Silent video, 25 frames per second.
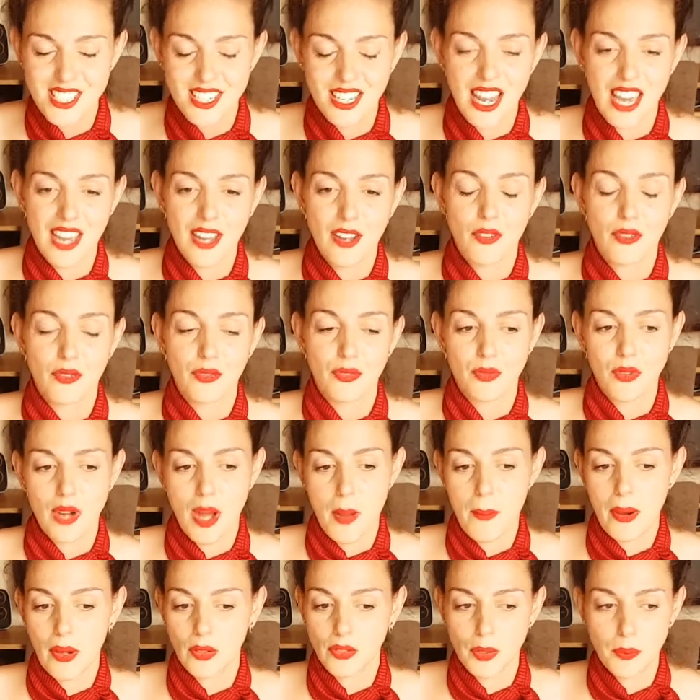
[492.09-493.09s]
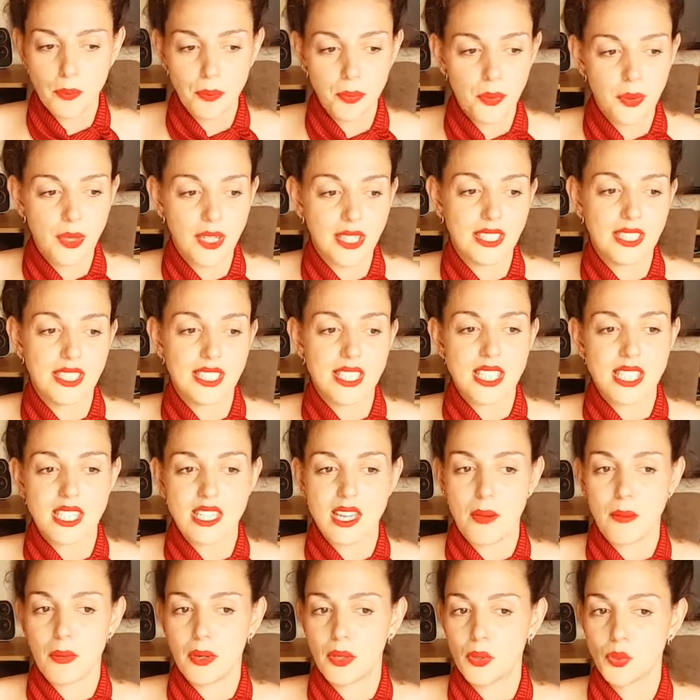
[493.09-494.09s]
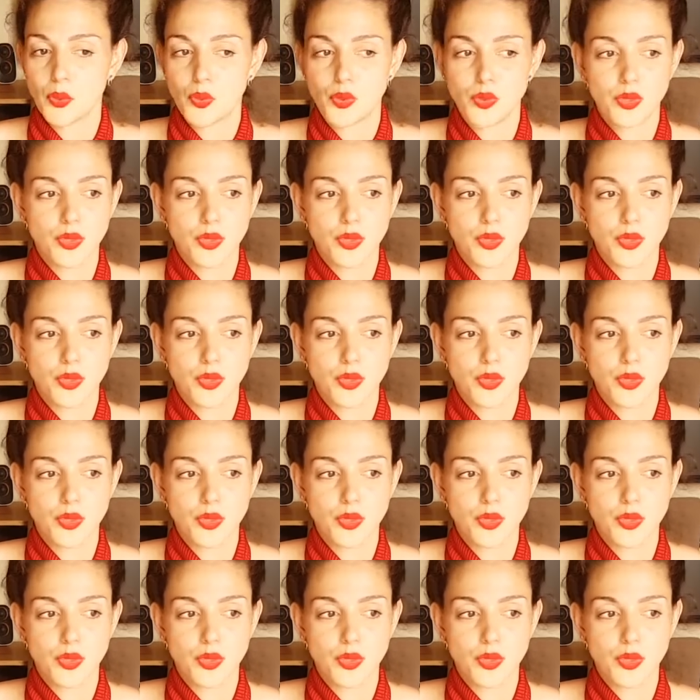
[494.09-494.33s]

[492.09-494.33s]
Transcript: like about the prints, about